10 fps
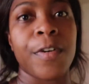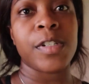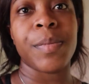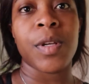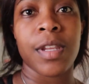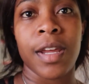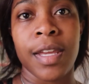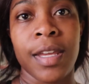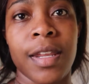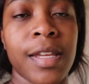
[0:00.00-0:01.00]
first meal that
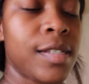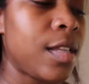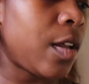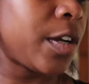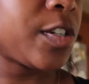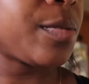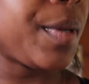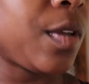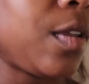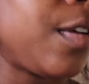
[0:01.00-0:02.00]
I eat is the largest
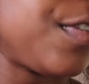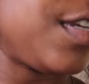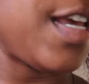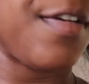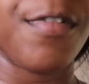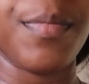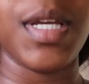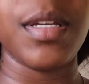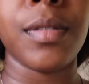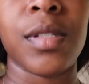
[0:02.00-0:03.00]
meal of the day for
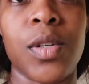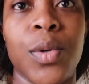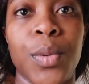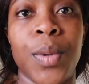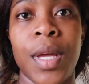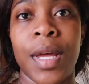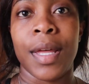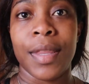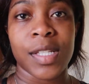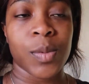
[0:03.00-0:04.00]
me, so
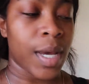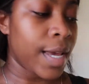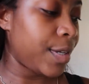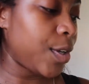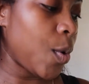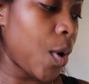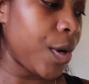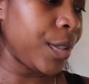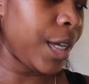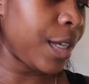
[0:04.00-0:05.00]
that's why I had to go
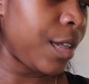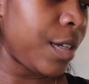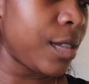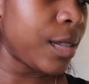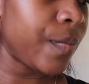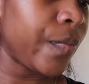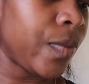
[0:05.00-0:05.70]
hard like this.